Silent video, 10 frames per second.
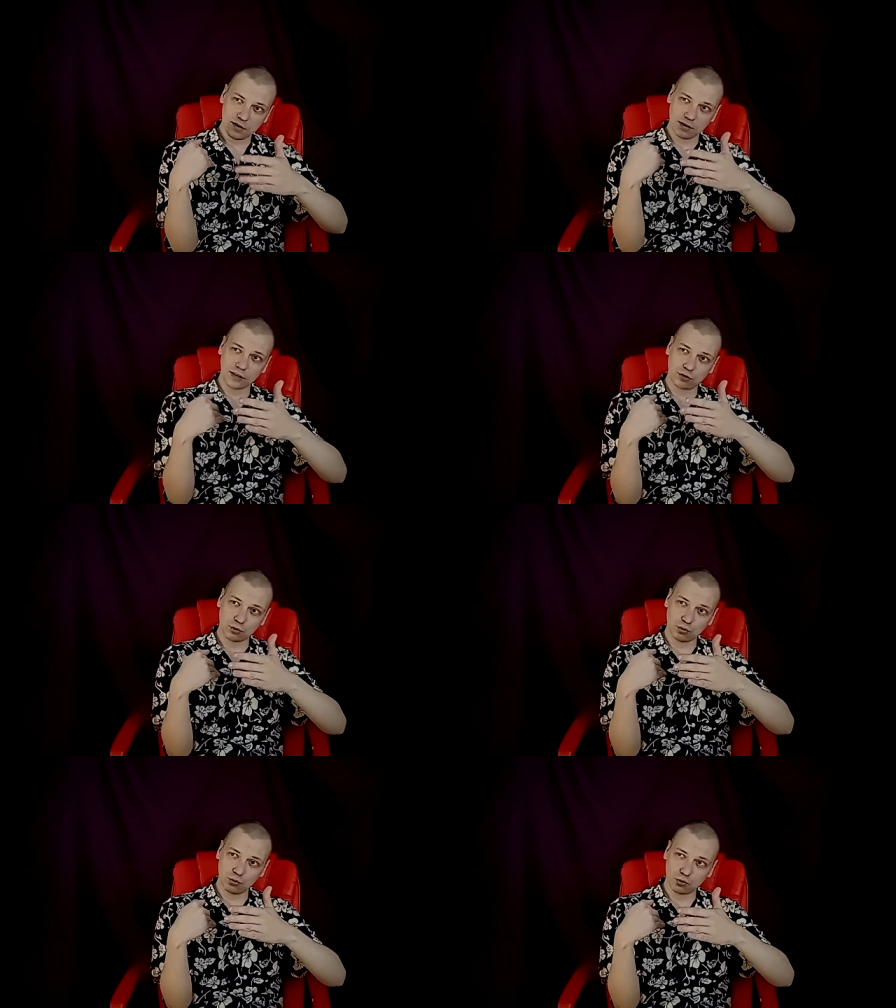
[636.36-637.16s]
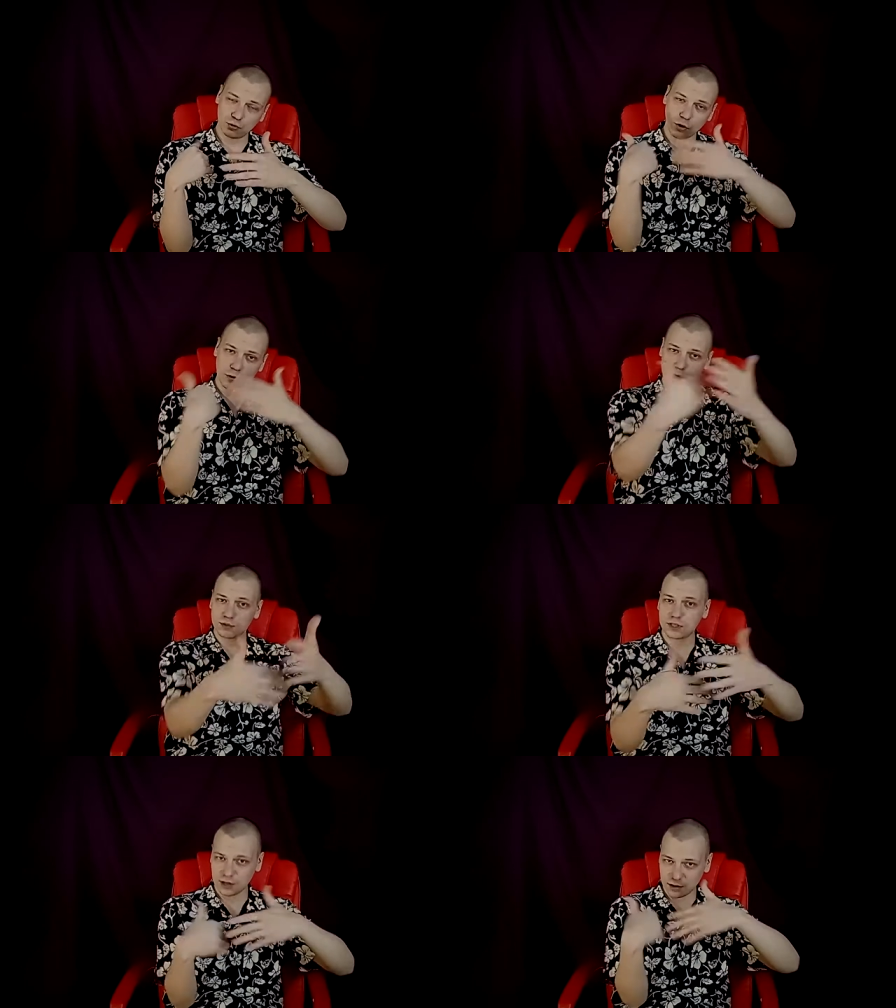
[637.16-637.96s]
like to throw
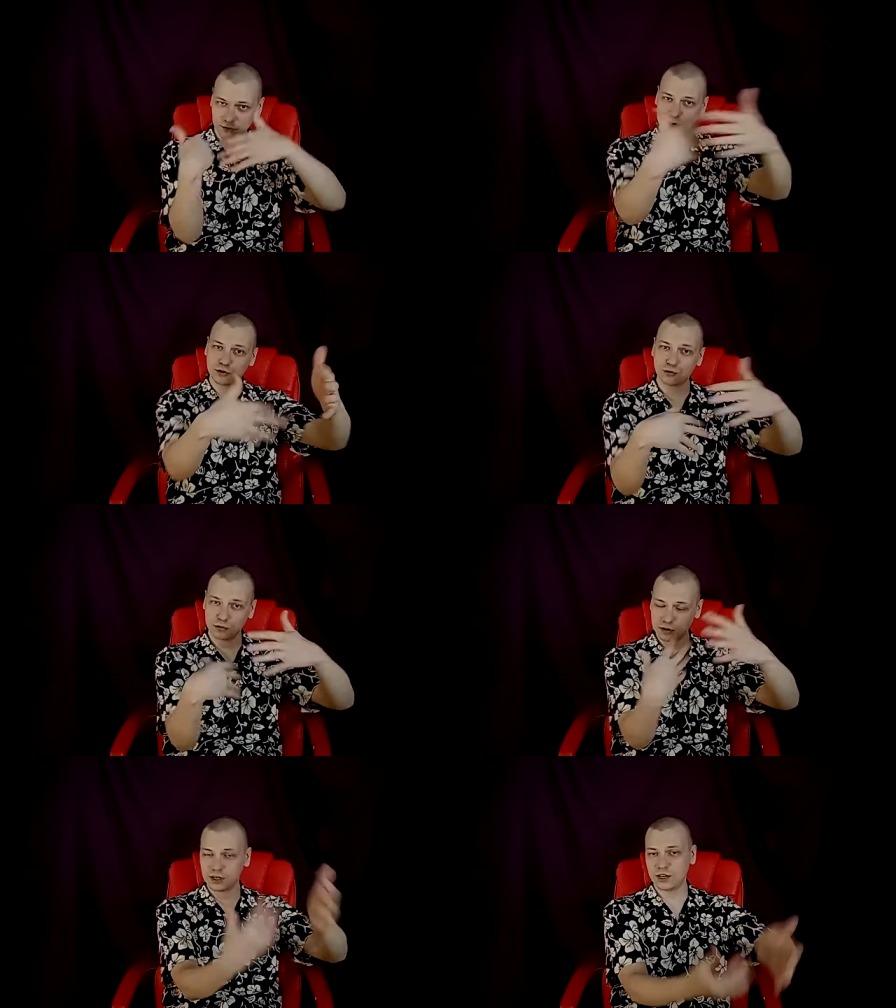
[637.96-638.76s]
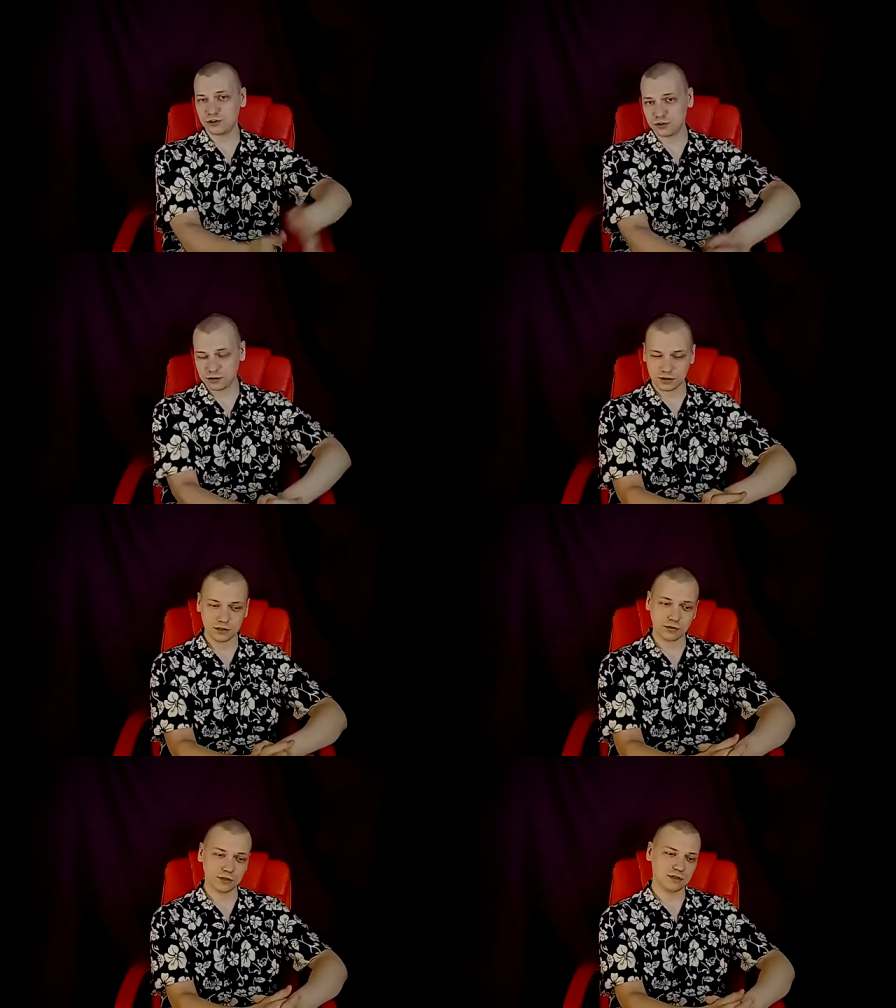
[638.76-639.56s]
himself into the danger,
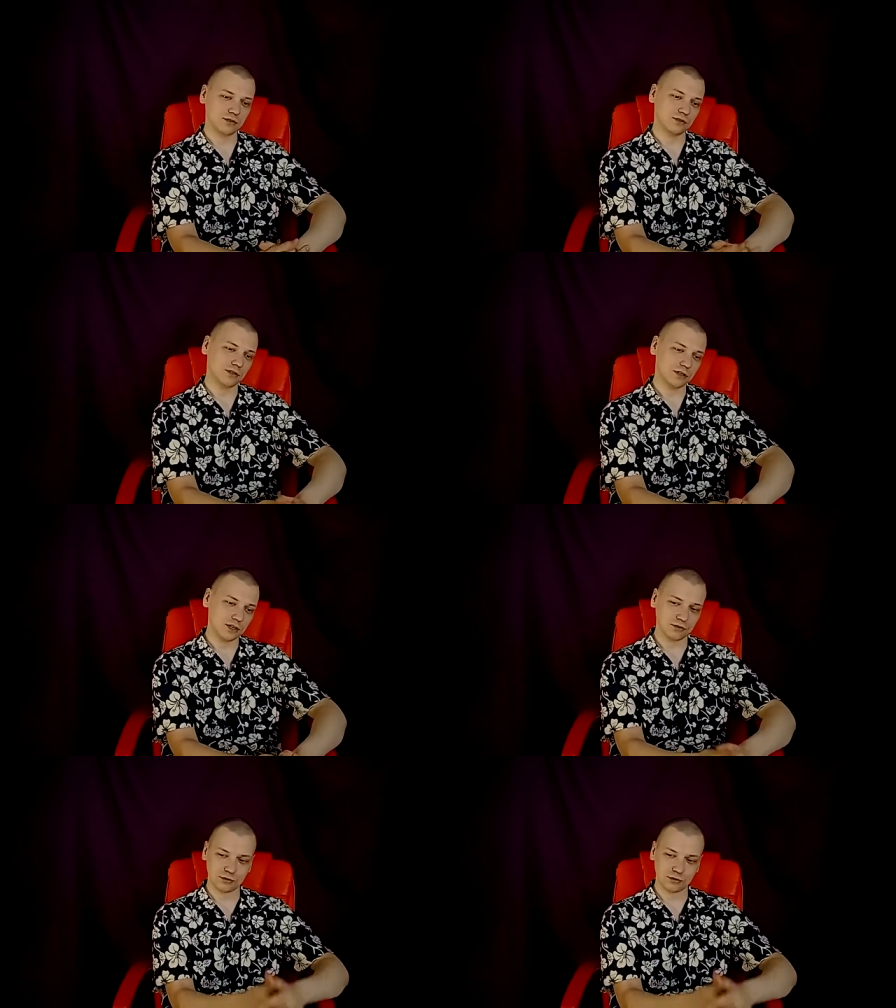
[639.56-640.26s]
etc., etc., etc.